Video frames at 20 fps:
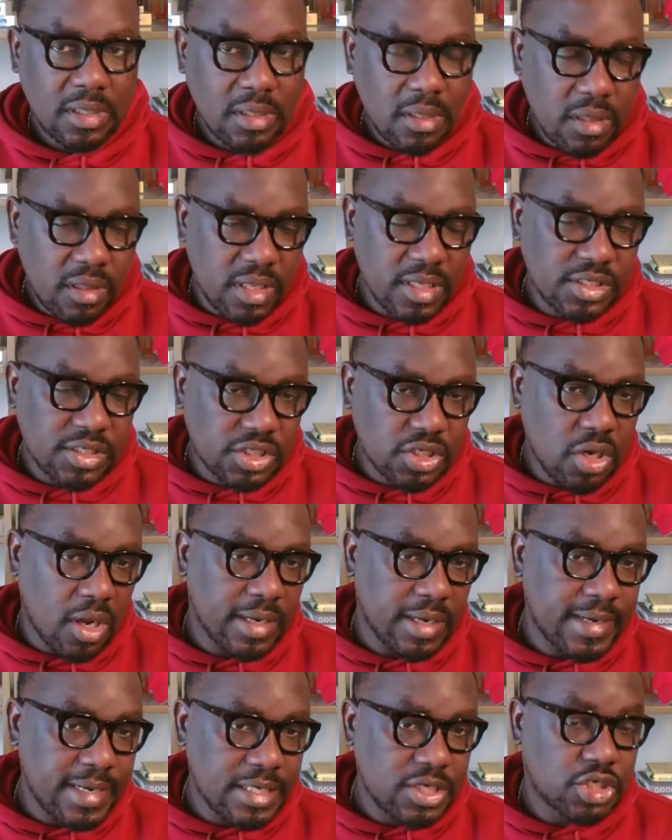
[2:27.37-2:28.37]
This
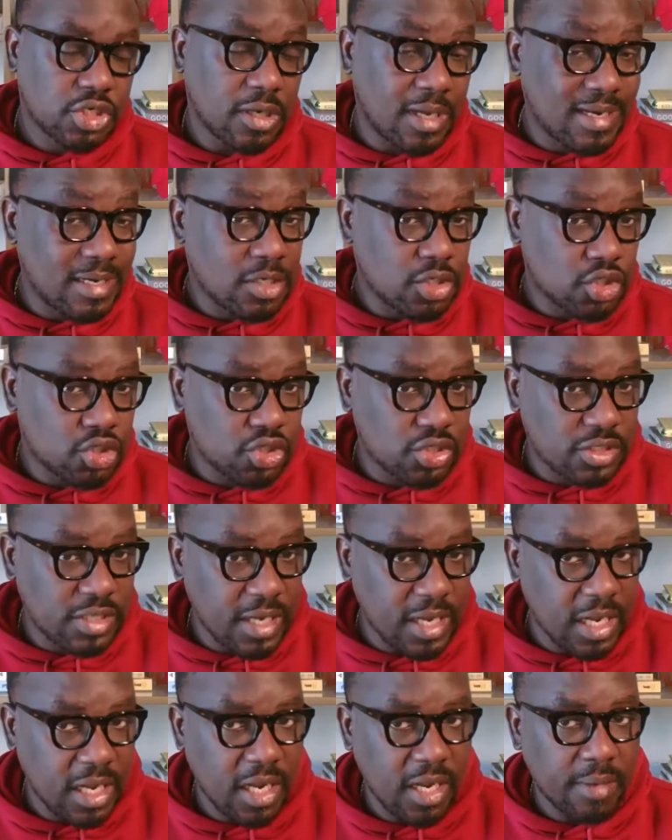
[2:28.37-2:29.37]
condition is
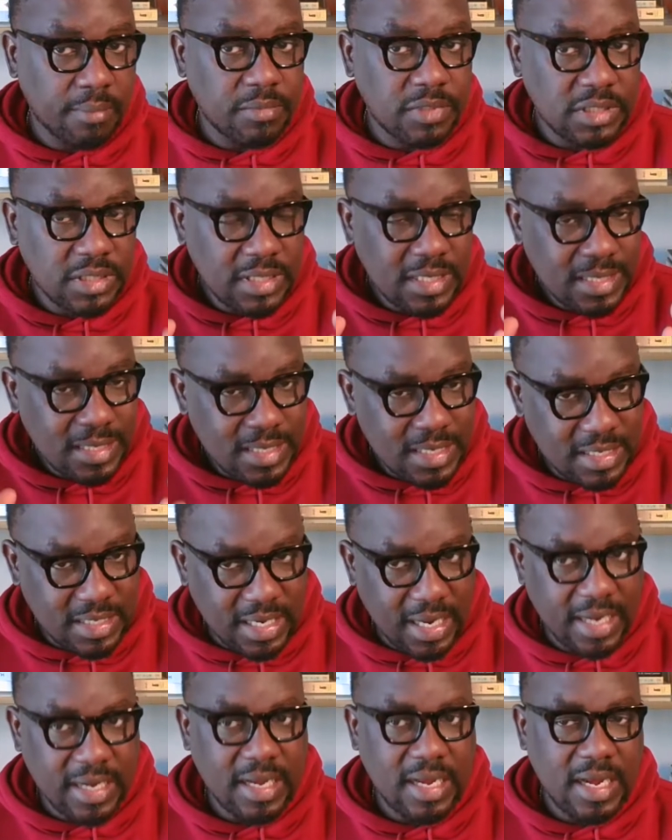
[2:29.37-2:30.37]
termed
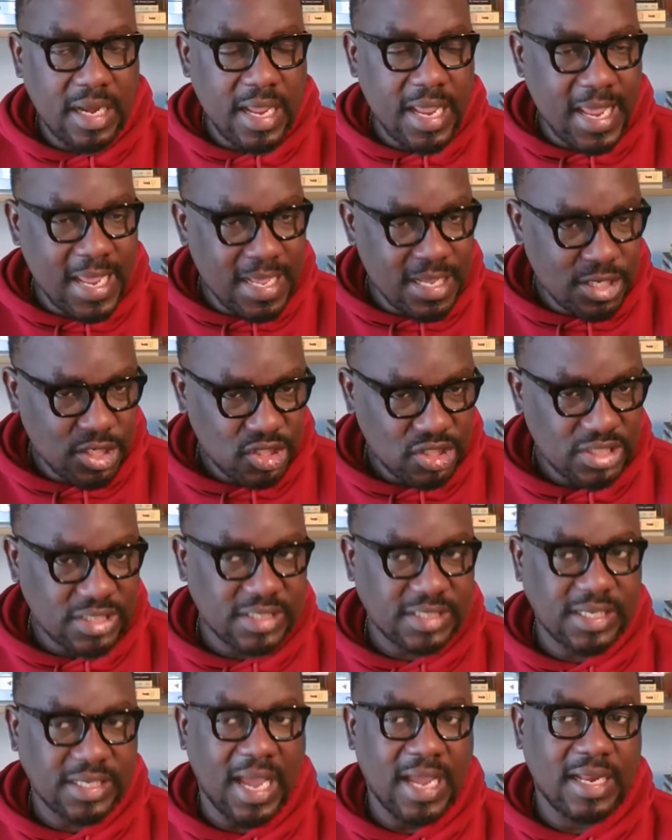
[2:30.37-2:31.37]
deadly
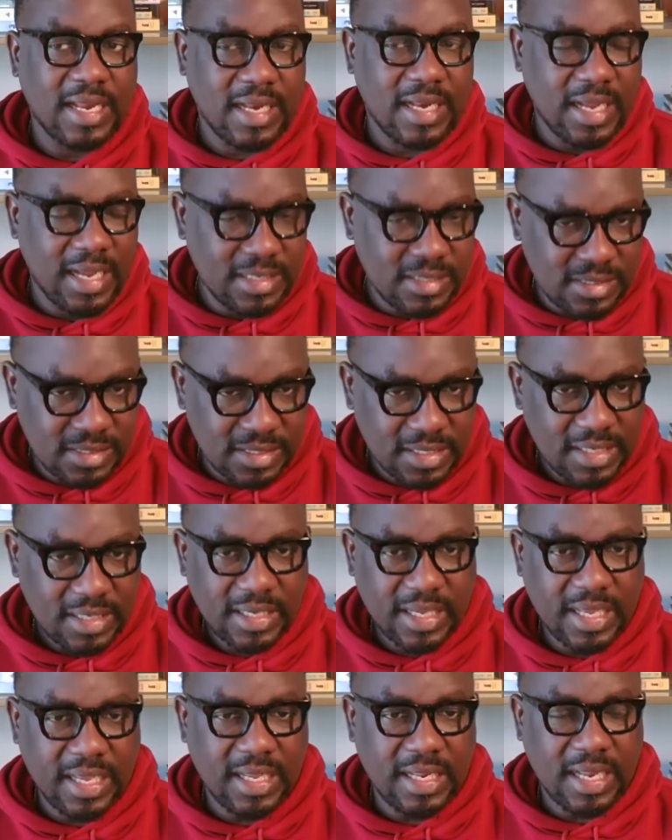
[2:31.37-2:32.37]
silent
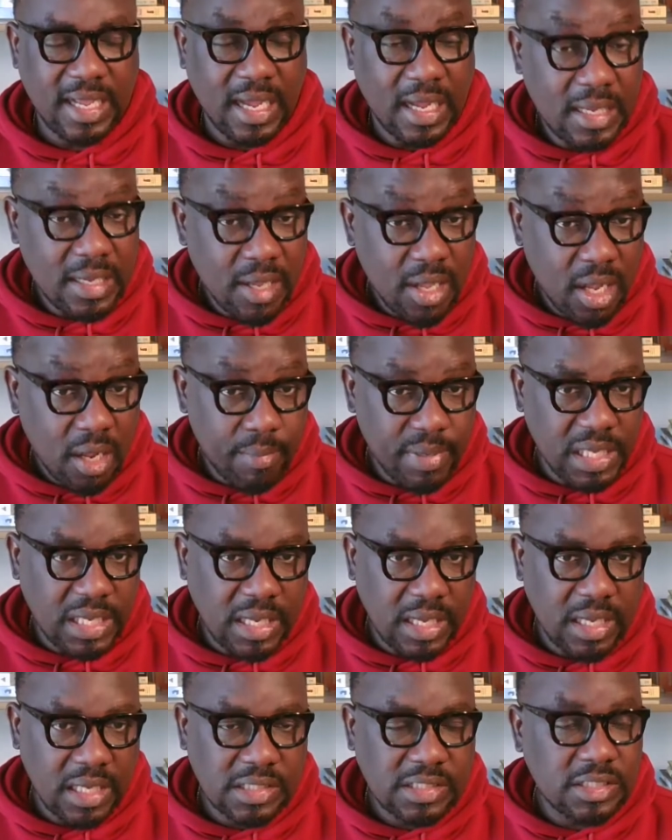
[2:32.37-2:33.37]
killer
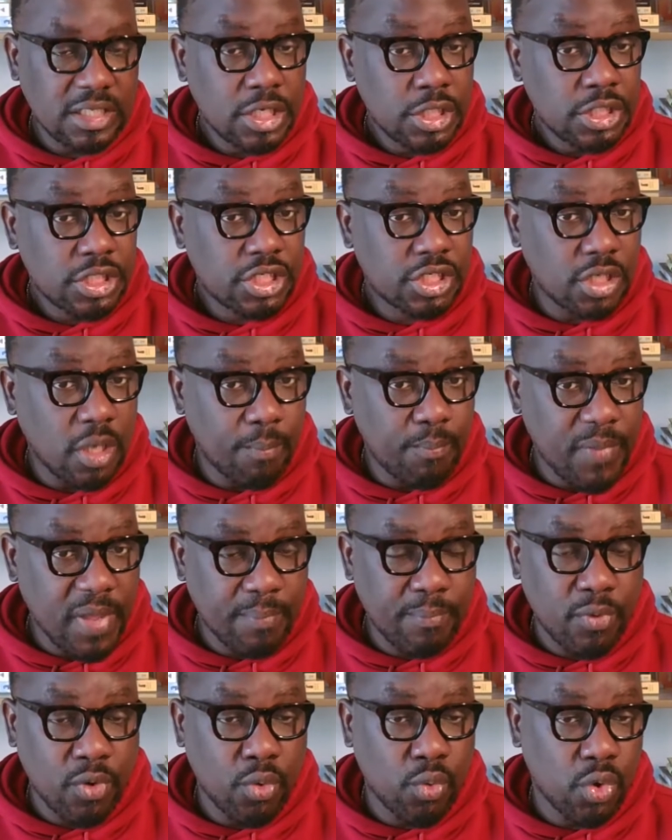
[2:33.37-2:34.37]
because some
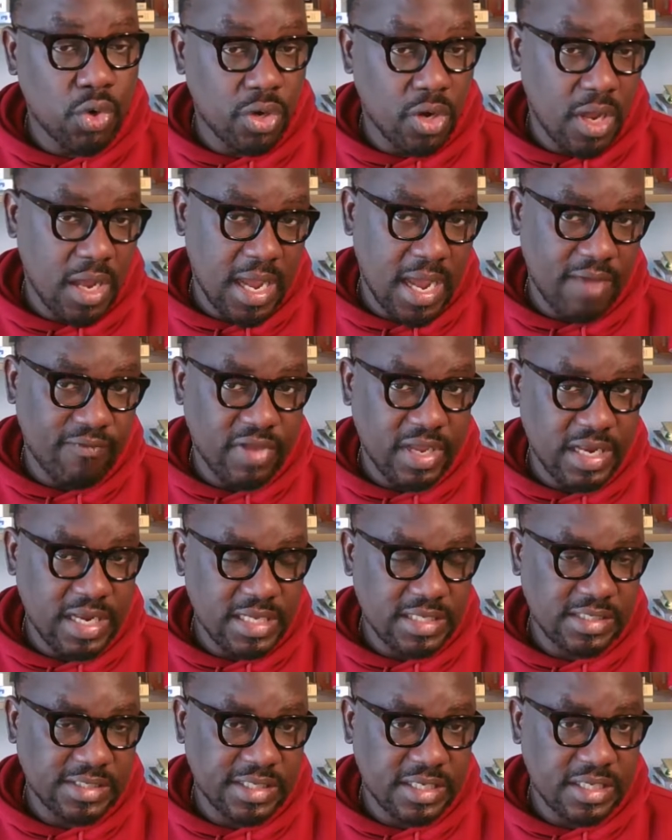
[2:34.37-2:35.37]
people will not have any
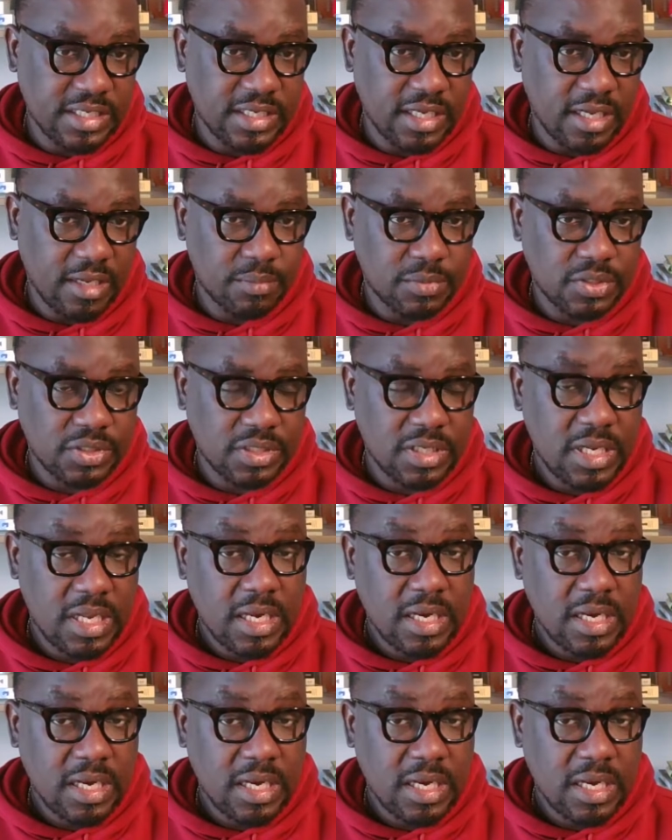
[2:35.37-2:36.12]
symptoms.